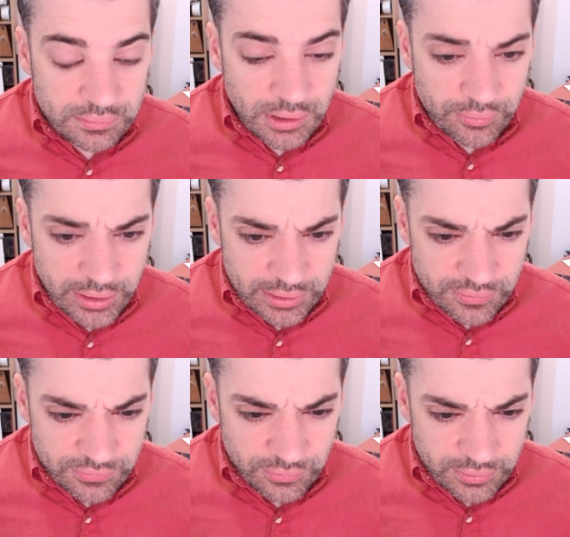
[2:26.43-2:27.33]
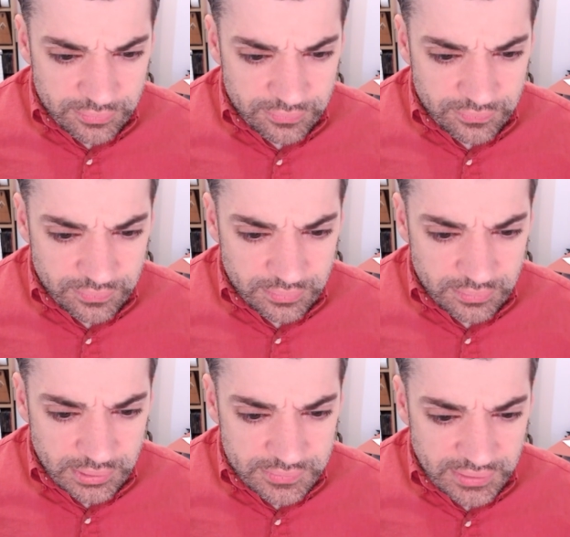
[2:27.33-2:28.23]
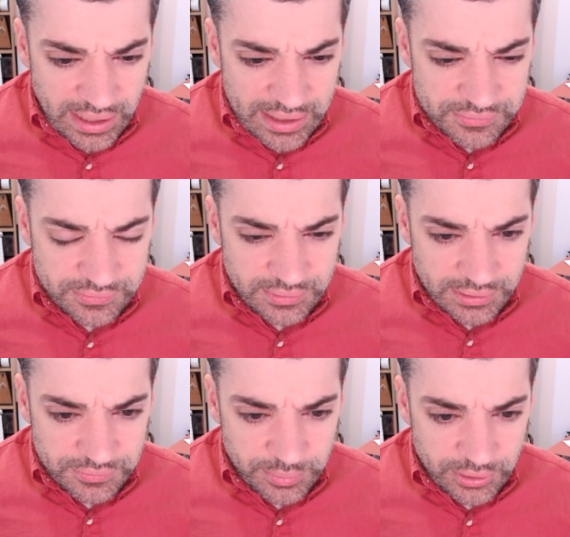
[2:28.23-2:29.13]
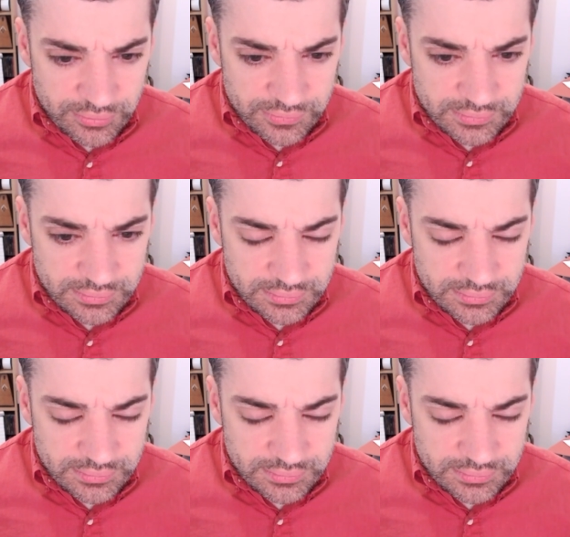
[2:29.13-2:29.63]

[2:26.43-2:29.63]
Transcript: All right, it's a sort of, it's an S, I suppose.